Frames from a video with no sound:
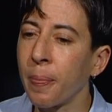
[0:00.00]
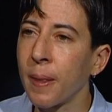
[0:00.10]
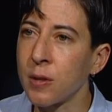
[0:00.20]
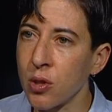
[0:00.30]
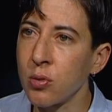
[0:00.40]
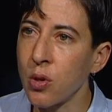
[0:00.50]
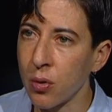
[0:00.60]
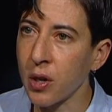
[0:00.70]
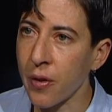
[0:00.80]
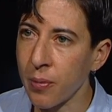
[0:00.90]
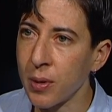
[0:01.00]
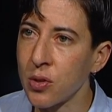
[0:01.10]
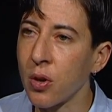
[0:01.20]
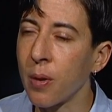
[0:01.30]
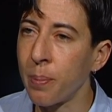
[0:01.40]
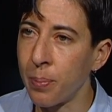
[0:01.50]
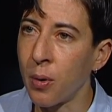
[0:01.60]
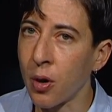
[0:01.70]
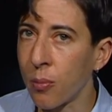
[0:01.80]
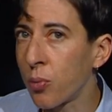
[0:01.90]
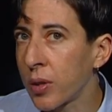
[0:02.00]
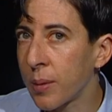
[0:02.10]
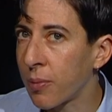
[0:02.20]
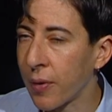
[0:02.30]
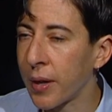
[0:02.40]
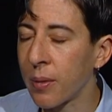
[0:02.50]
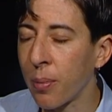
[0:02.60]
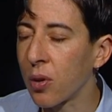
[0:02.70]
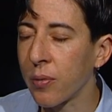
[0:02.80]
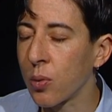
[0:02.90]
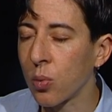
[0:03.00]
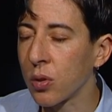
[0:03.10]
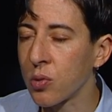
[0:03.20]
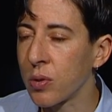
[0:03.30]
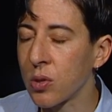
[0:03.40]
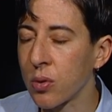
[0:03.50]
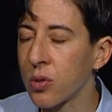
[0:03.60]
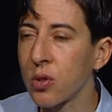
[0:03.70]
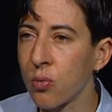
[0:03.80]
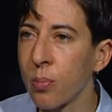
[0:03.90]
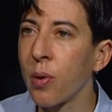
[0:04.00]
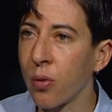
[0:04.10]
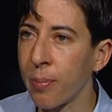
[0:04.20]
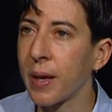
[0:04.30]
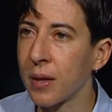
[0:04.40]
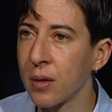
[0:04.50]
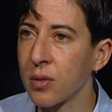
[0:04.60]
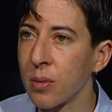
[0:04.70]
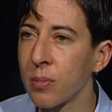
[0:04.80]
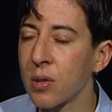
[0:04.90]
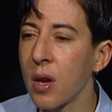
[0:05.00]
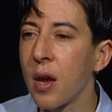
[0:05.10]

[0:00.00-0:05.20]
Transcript: So donor governments really provide the bulk of the world's resources through both mechanisms.